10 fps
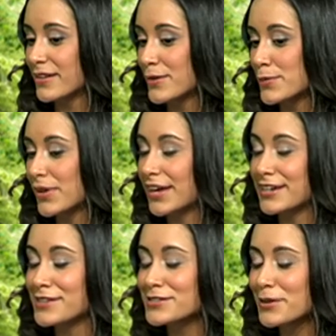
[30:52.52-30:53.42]
Well, I
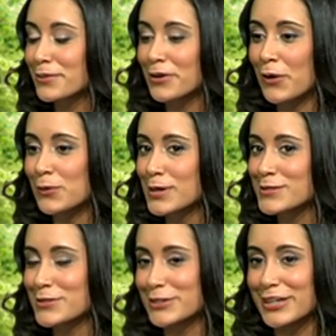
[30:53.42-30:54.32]
guess that we're
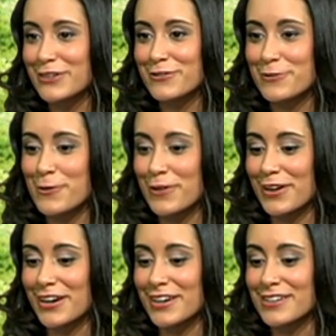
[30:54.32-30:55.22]
always looking
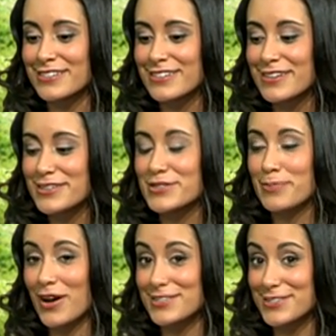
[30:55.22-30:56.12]
for
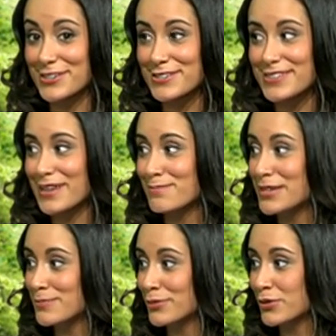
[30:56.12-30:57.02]
sponsors and
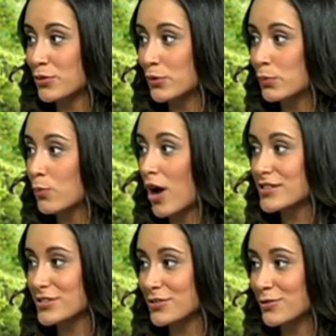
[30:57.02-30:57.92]
people who want
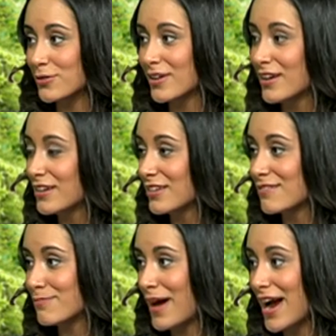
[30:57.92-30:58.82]
to
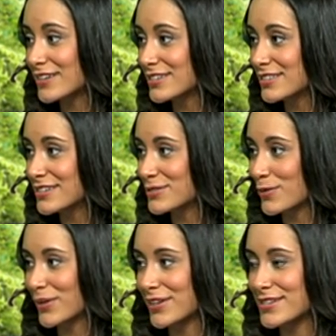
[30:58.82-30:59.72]
give back to this
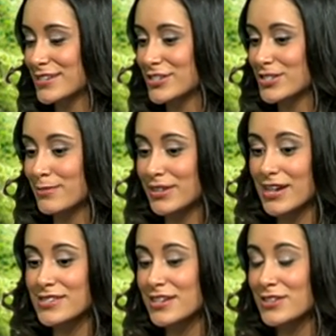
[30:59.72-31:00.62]
organization
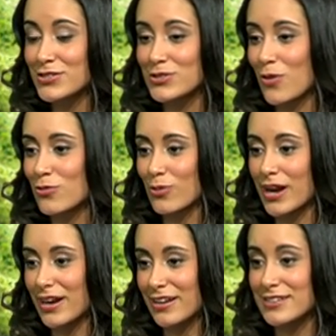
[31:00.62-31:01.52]
because it is so
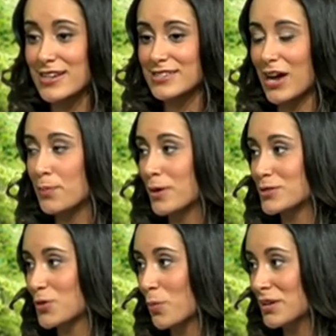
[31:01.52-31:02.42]
great and it does help out
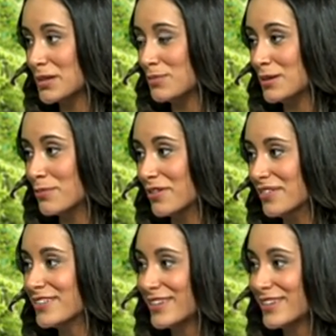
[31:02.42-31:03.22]
so many people.